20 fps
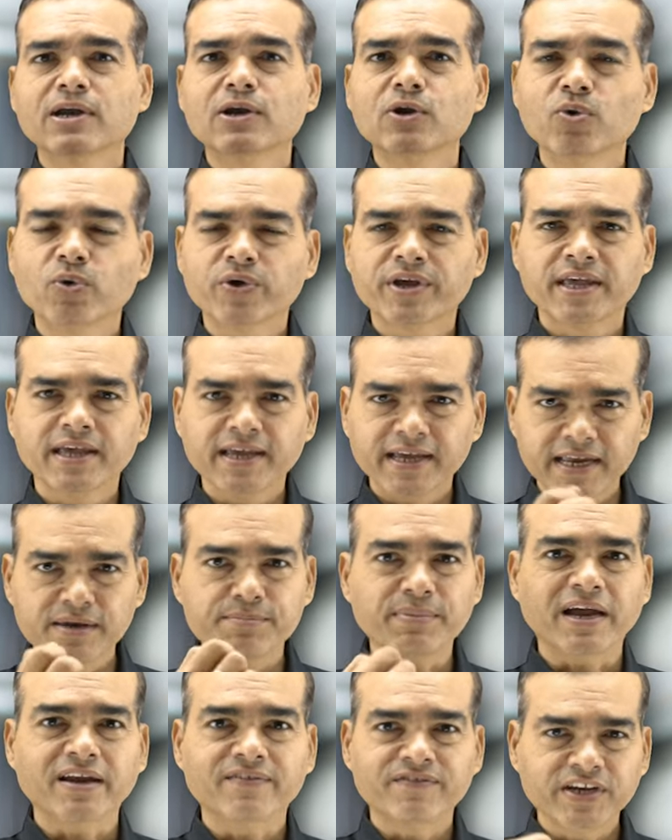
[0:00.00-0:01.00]
are looking
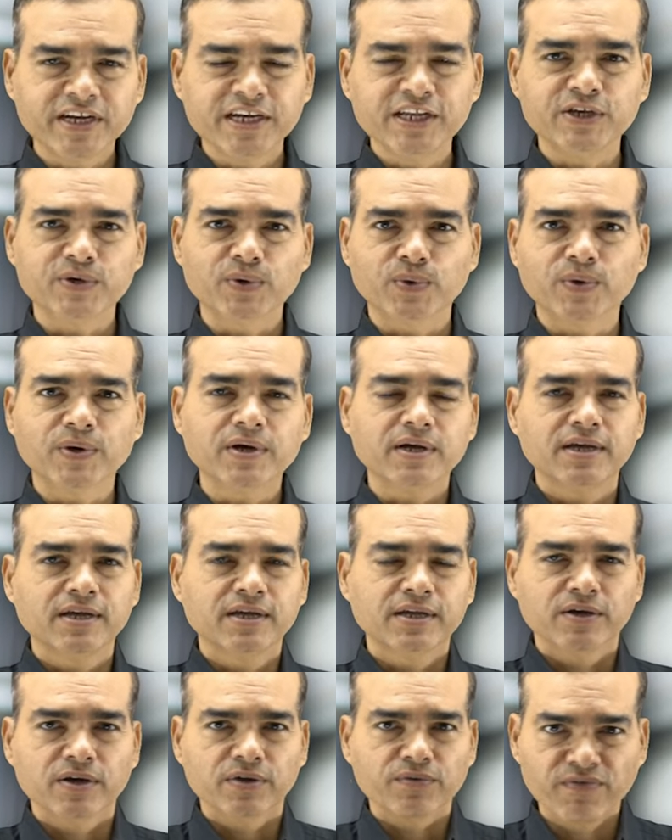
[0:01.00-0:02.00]
in my video,
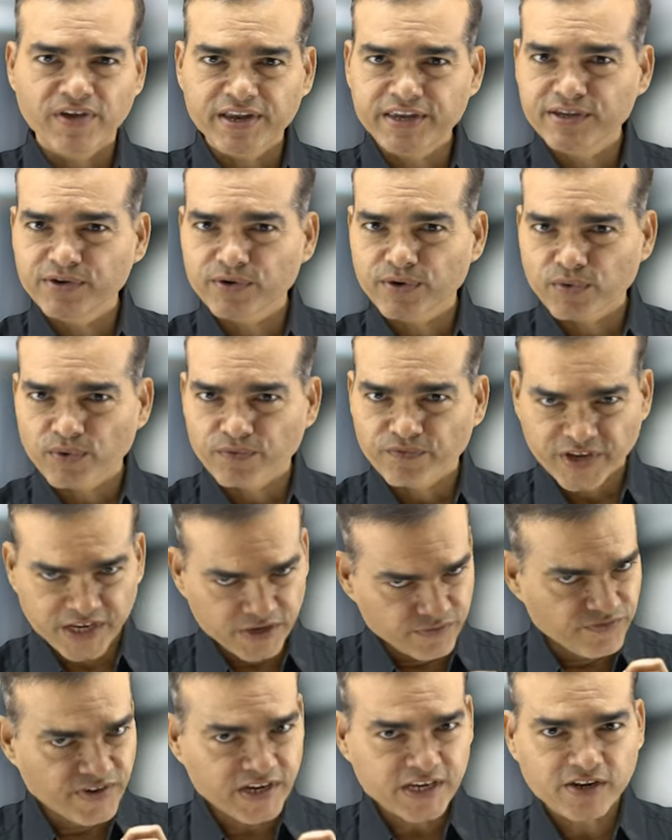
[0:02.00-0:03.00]
when
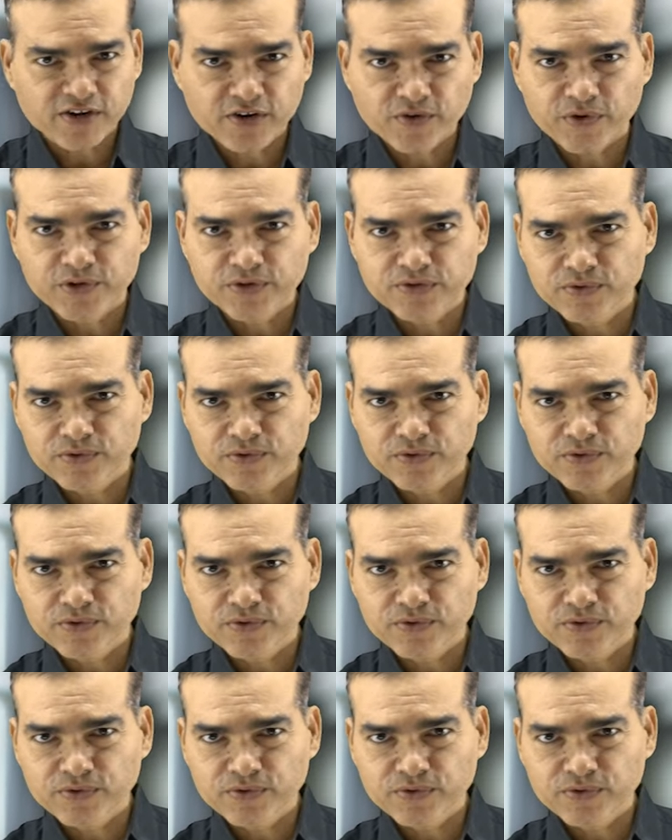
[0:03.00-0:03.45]
you're going